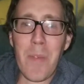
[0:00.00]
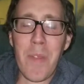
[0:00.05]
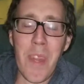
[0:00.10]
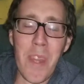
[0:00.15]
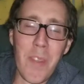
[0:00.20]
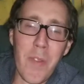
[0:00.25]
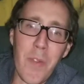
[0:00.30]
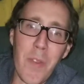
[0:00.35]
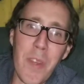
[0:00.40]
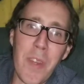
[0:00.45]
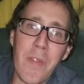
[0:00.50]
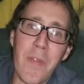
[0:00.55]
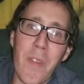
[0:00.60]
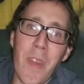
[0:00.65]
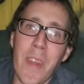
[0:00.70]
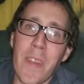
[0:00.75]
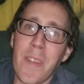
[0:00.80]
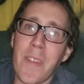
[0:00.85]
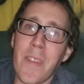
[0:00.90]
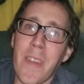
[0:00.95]
Thanks for the
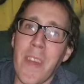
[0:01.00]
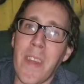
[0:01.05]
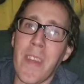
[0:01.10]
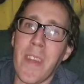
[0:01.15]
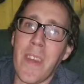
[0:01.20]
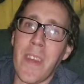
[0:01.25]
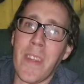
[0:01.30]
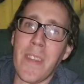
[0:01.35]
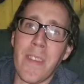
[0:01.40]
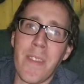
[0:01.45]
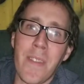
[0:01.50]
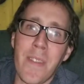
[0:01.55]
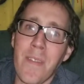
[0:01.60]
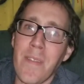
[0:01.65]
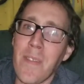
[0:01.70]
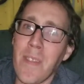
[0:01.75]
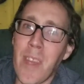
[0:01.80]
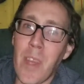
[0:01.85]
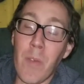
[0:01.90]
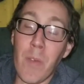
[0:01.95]
advice." And then
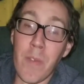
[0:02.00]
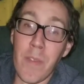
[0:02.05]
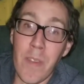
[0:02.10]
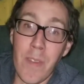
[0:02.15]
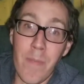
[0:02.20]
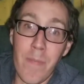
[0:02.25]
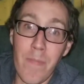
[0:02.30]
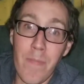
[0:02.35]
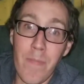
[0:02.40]
that was it.